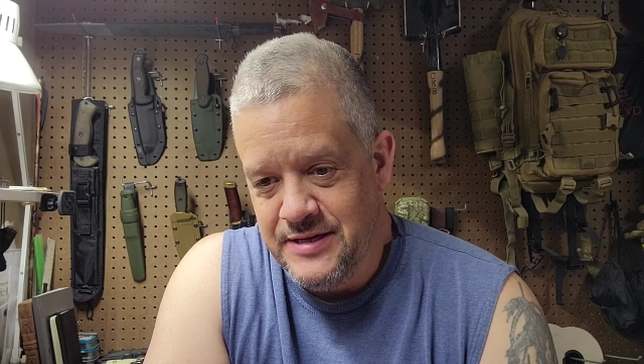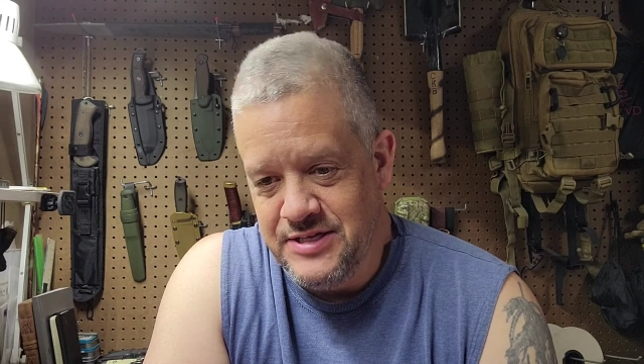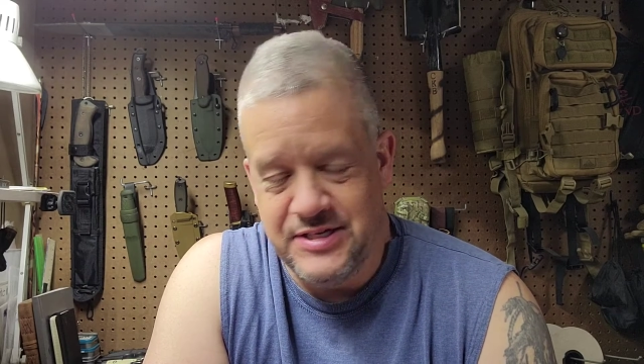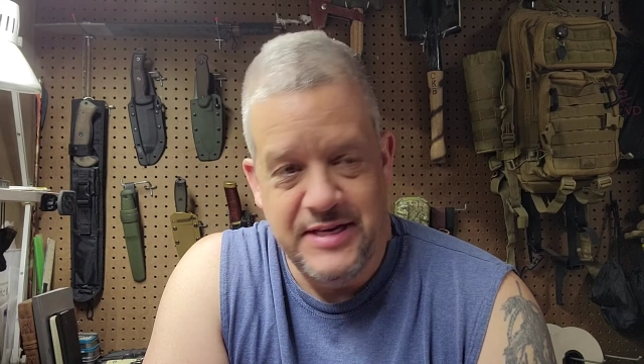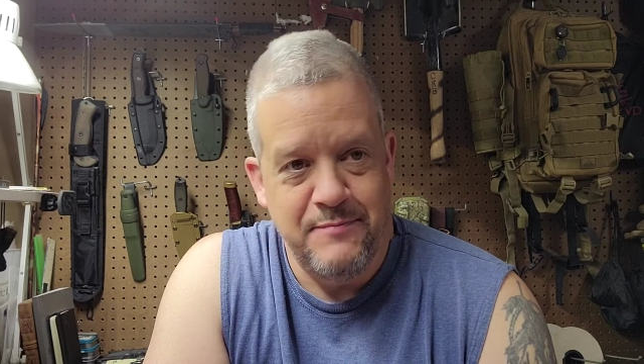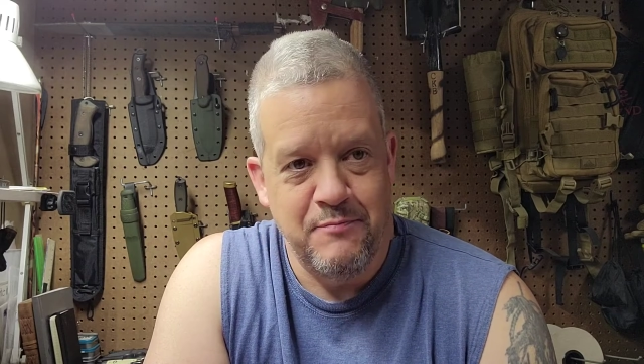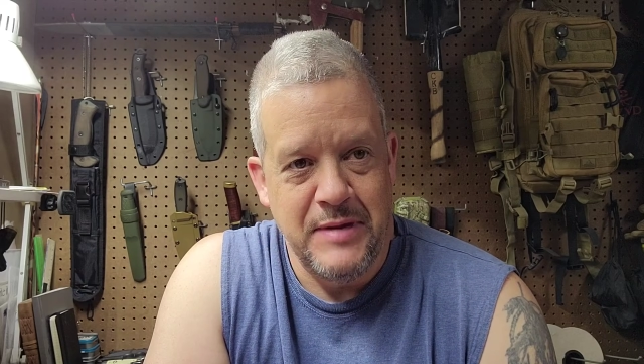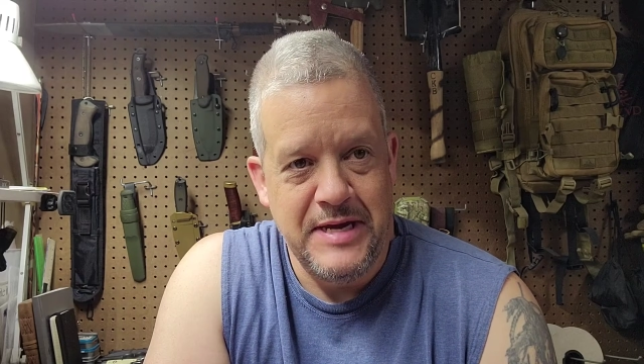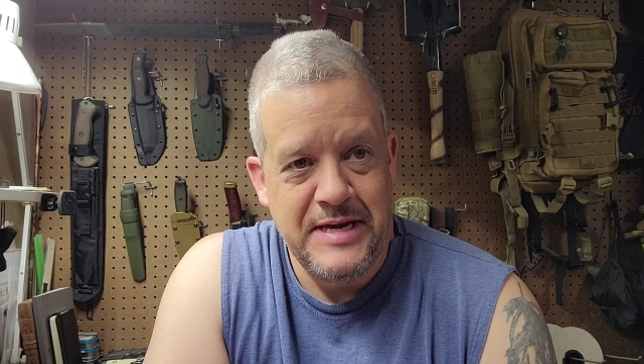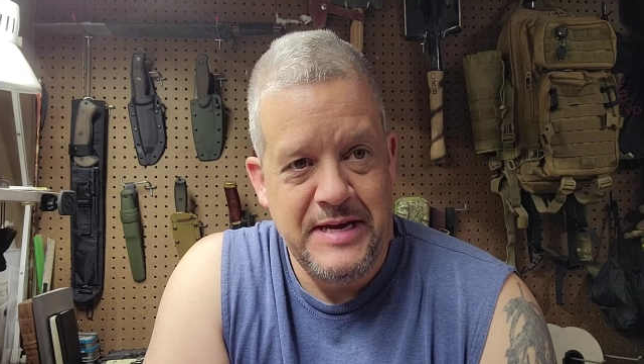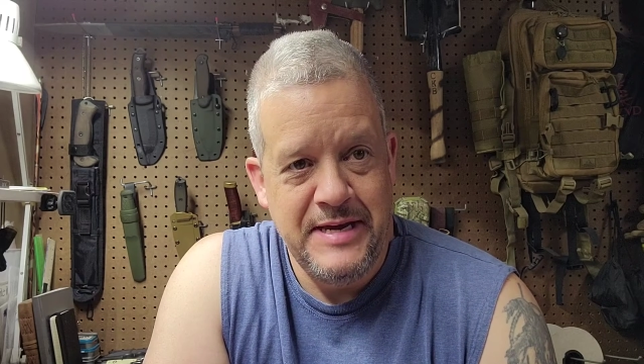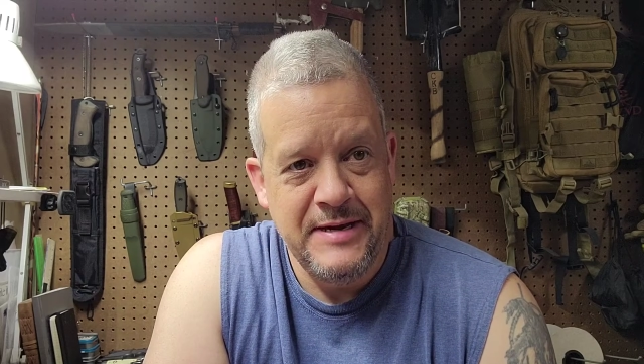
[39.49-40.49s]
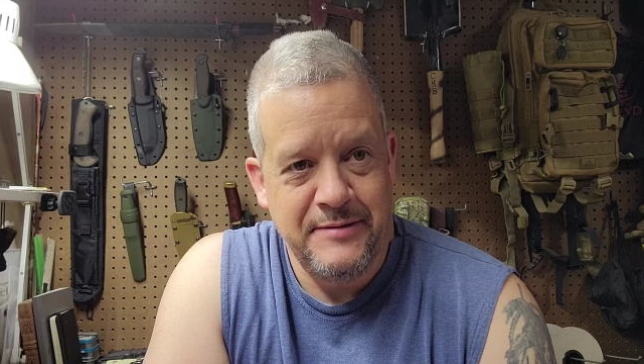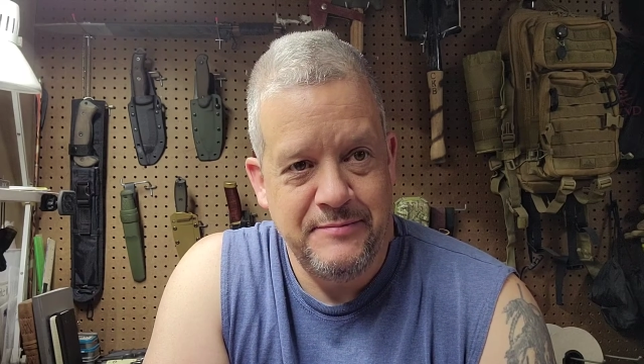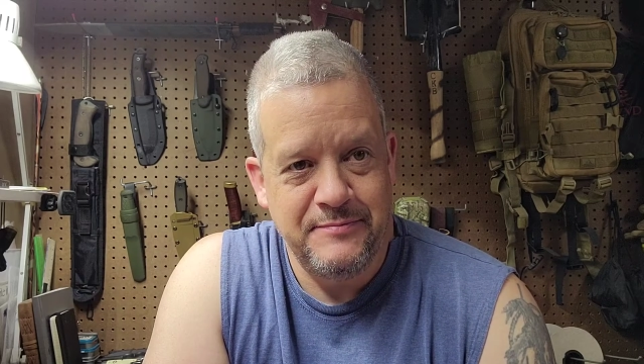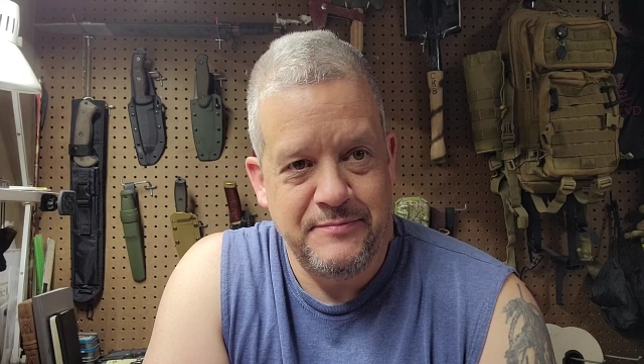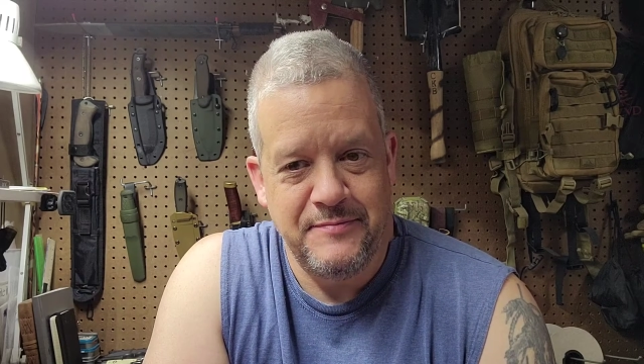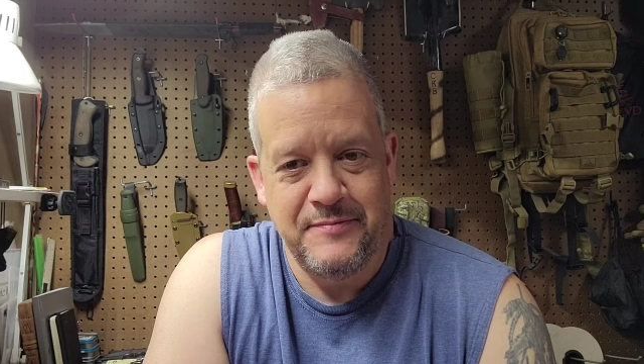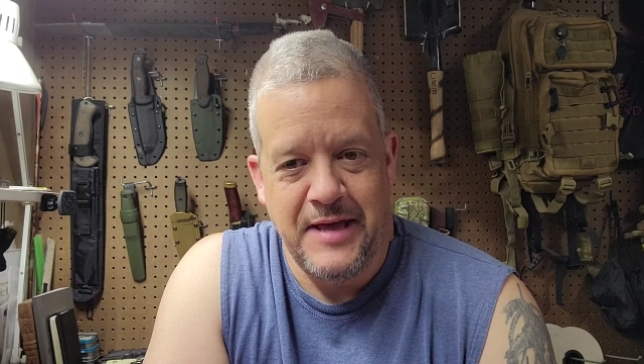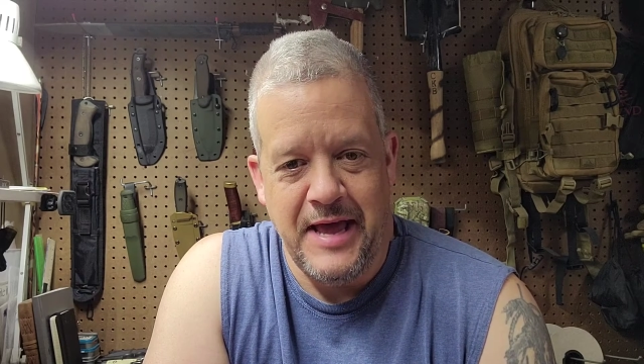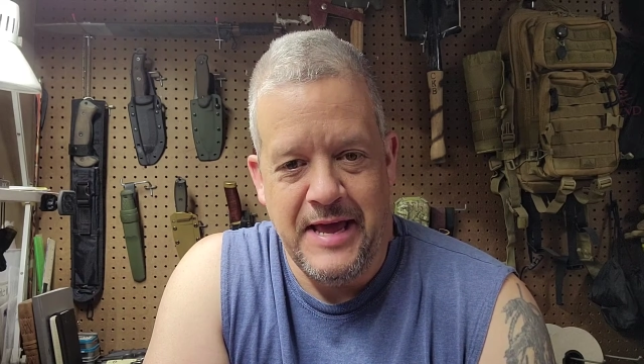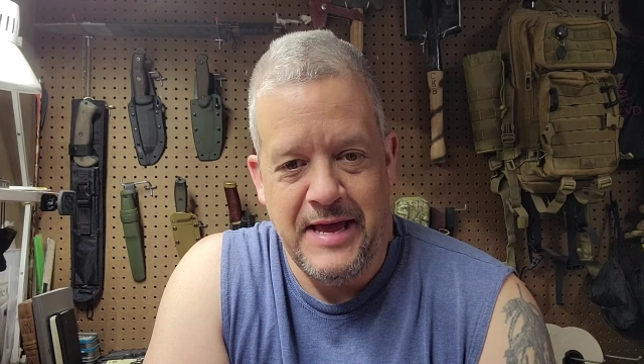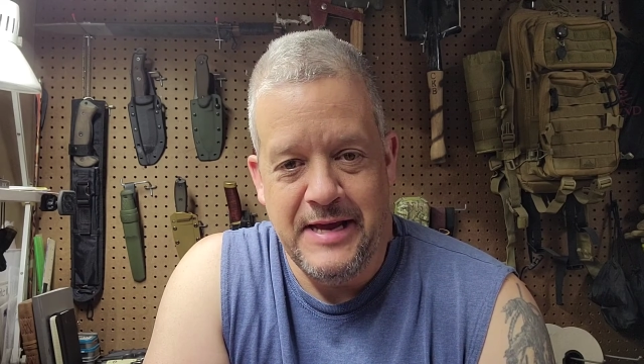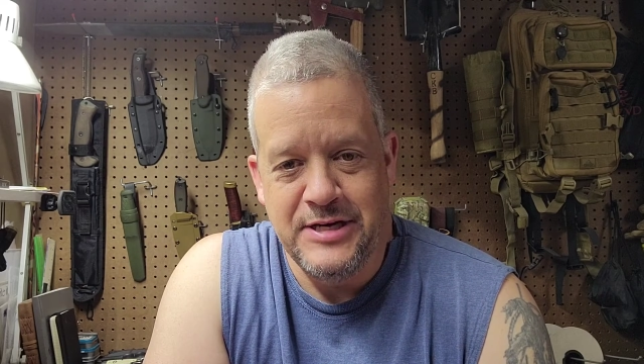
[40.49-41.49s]
sent me
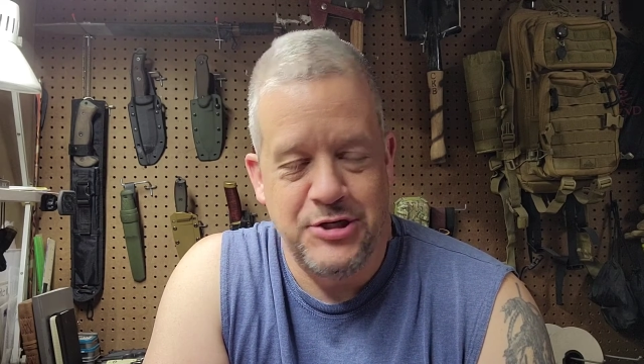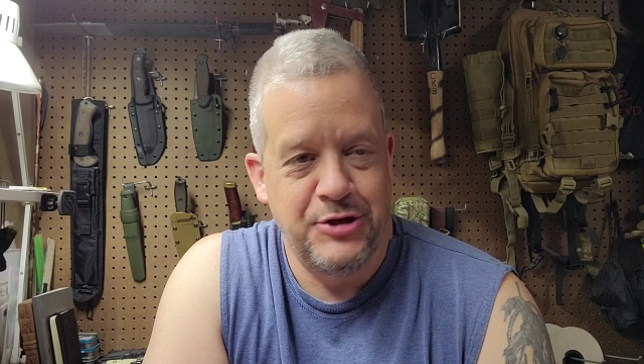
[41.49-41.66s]
a